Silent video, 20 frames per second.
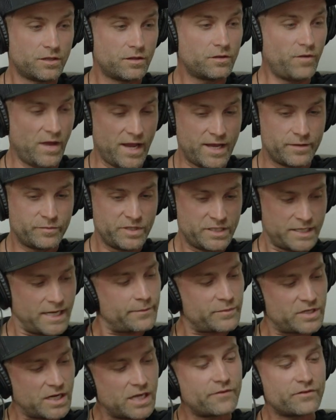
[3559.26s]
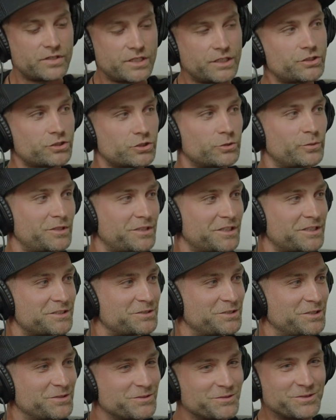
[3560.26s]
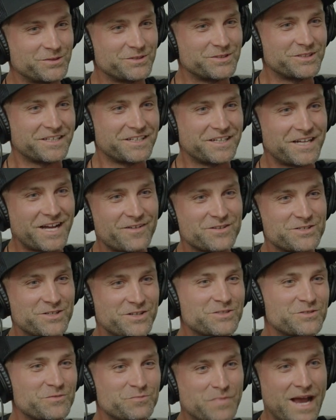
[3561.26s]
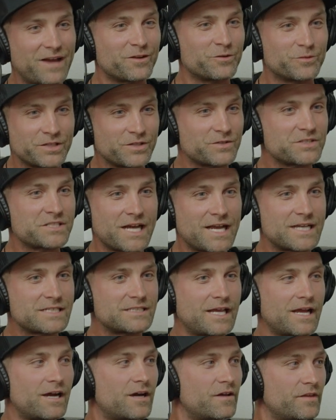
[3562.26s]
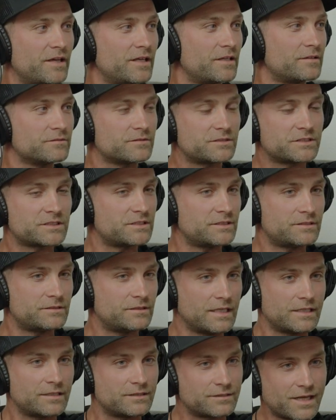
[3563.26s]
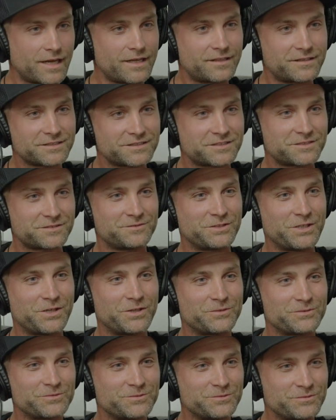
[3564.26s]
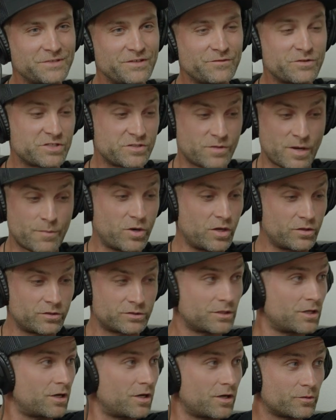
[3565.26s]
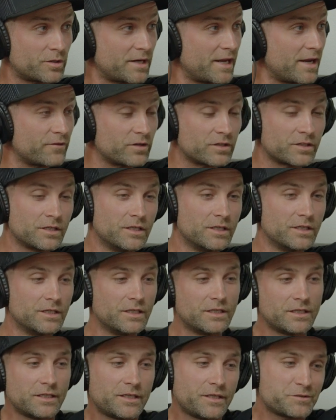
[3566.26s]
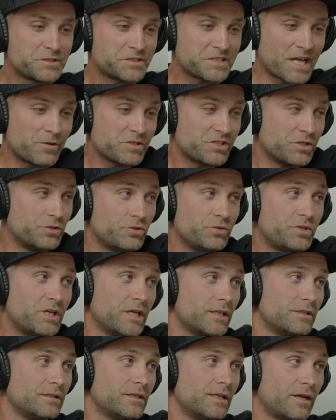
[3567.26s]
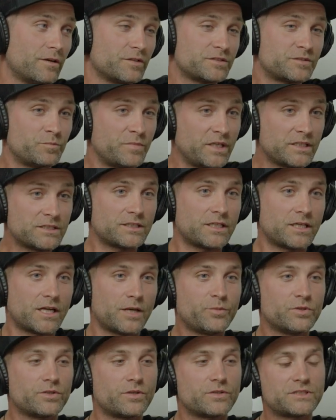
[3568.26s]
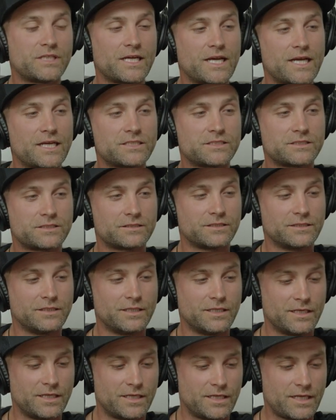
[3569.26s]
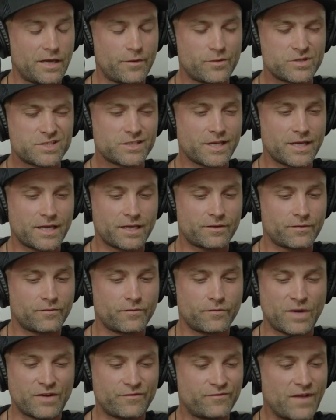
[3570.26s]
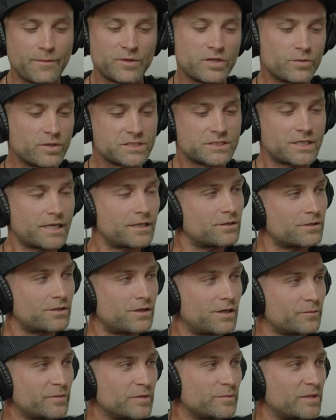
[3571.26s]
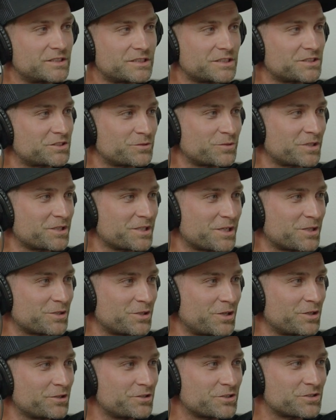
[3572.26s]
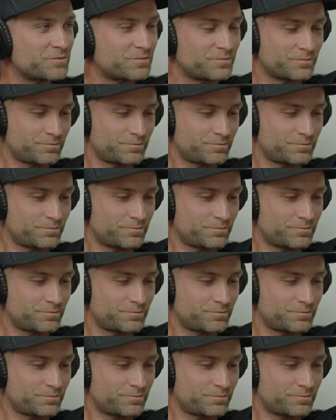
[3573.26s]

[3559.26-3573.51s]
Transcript: then became kind of an issue because I was also battling with those guys now, and they didn't like this, even as my brother-in-law, whatever. I was the new kid, and I was mixing it up with those guys, and it was like my family wasn't getting along. Me and my sister weren't getting along because